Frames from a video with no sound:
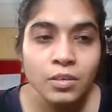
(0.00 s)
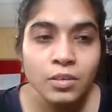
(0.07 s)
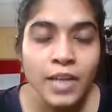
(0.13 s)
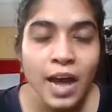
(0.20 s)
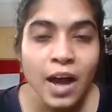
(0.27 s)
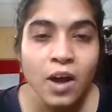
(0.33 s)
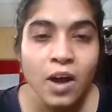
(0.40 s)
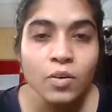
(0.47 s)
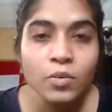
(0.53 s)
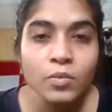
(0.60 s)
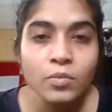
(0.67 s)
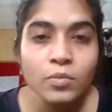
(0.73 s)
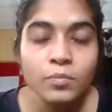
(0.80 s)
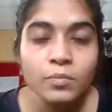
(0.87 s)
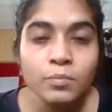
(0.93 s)

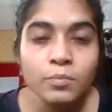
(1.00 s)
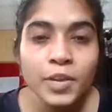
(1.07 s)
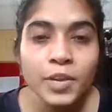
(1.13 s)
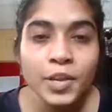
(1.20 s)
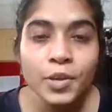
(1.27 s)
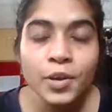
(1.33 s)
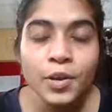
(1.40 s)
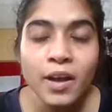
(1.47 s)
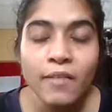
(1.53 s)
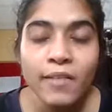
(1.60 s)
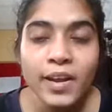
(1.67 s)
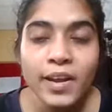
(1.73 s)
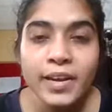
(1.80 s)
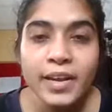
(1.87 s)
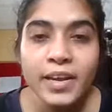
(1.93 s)
Now bring your
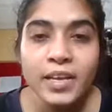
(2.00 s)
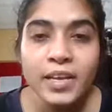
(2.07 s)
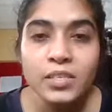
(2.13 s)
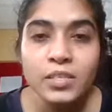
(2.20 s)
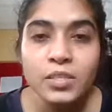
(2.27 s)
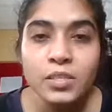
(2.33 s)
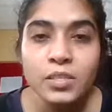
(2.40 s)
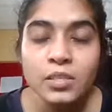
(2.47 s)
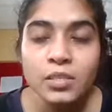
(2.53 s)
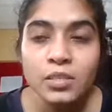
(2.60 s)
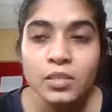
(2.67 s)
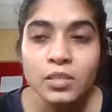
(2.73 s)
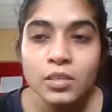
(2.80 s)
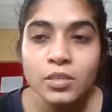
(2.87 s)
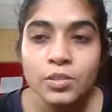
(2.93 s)
awareness
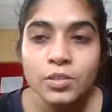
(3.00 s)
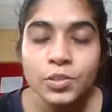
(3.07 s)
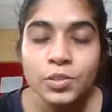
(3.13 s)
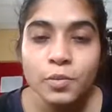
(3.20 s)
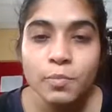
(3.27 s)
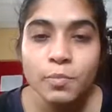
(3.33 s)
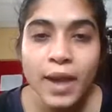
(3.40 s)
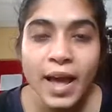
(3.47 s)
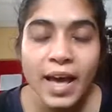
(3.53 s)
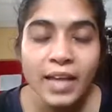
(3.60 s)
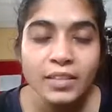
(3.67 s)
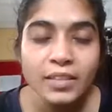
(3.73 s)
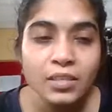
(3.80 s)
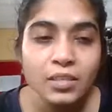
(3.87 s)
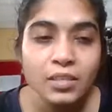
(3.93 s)
to your
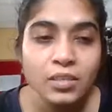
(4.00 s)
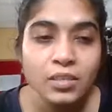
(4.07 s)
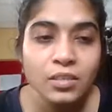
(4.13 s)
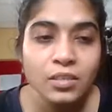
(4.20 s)
breath,